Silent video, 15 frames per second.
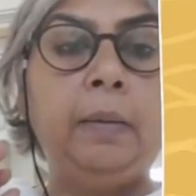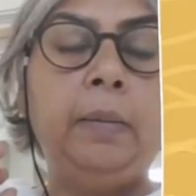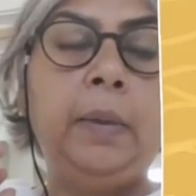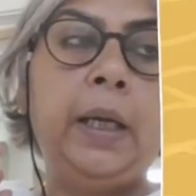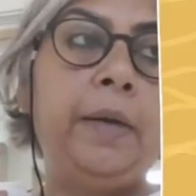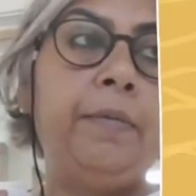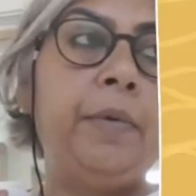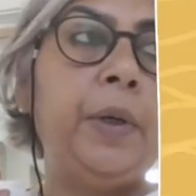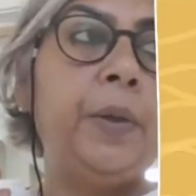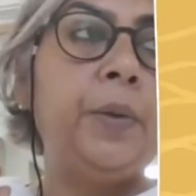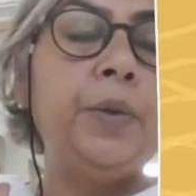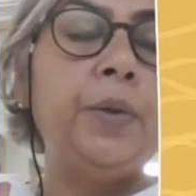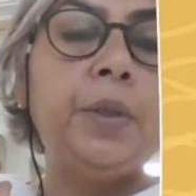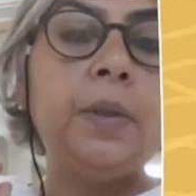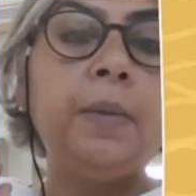
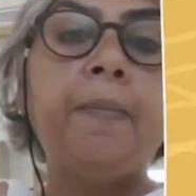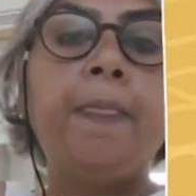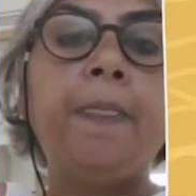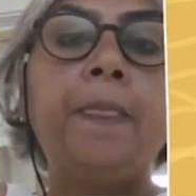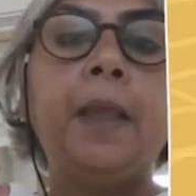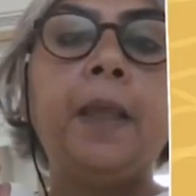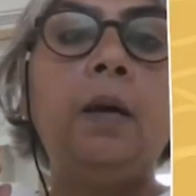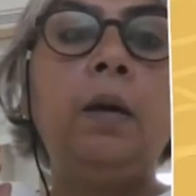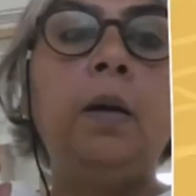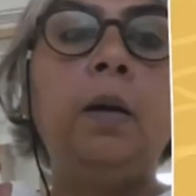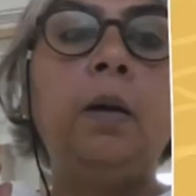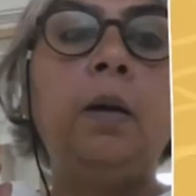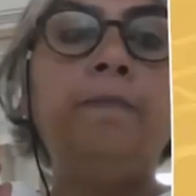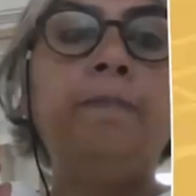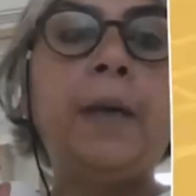livelihoods.
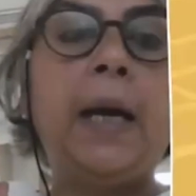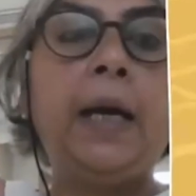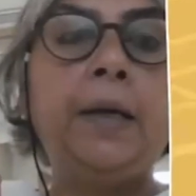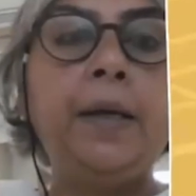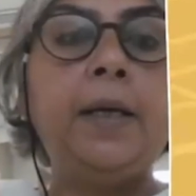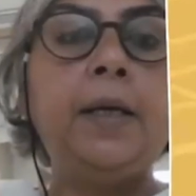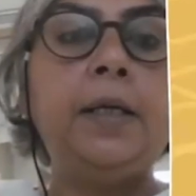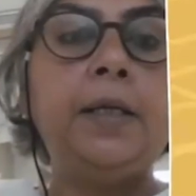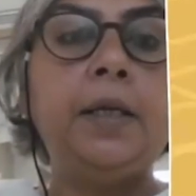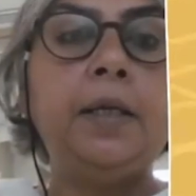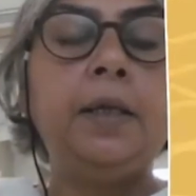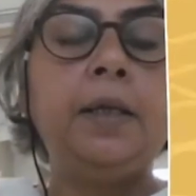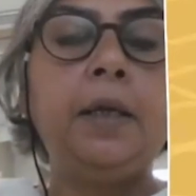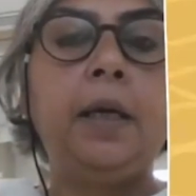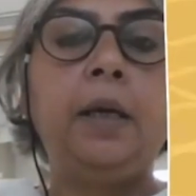
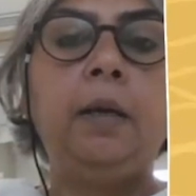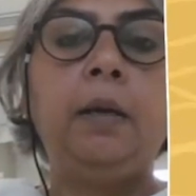Agriculture,